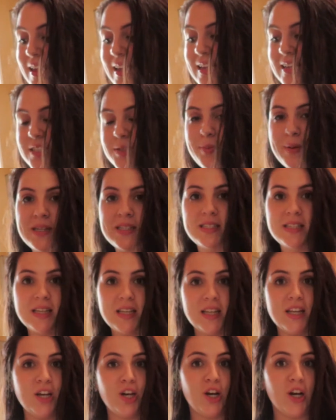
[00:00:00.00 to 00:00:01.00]
is
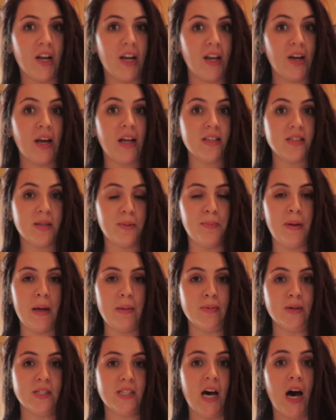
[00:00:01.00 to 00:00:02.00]
basically you're gonna get some
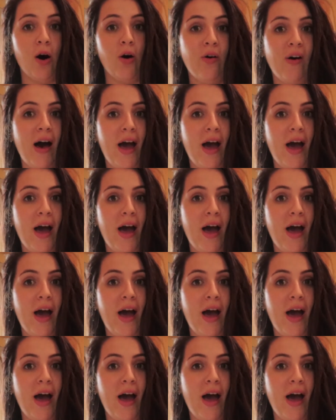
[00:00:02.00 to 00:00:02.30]
paper towel.